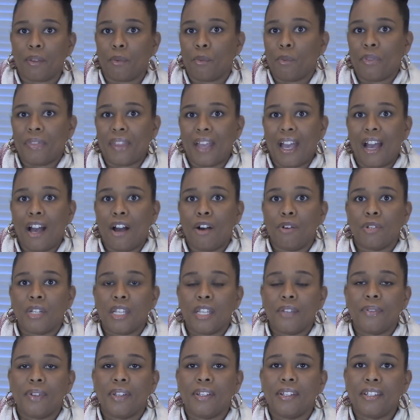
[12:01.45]
without
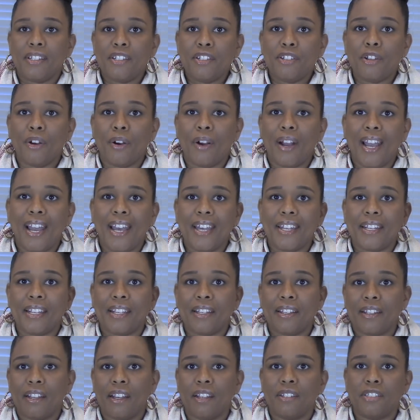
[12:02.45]
even, you know,
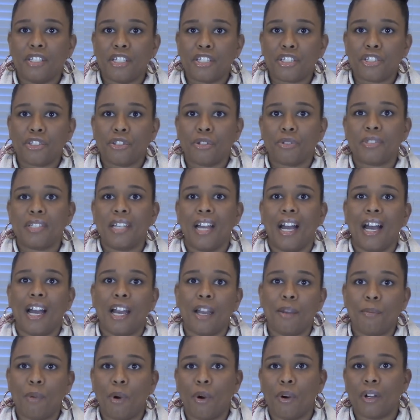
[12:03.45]
adding additional
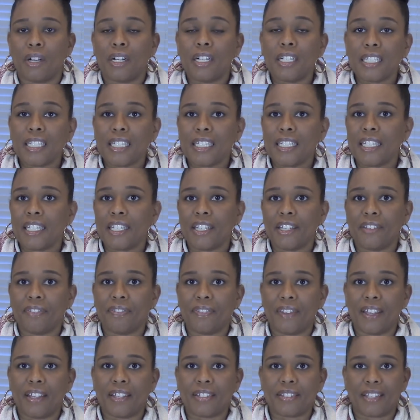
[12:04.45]
time on cleaning and
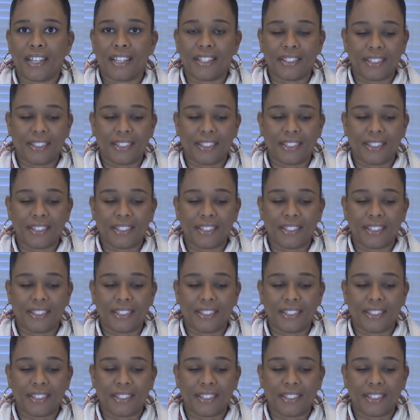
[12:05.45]
things like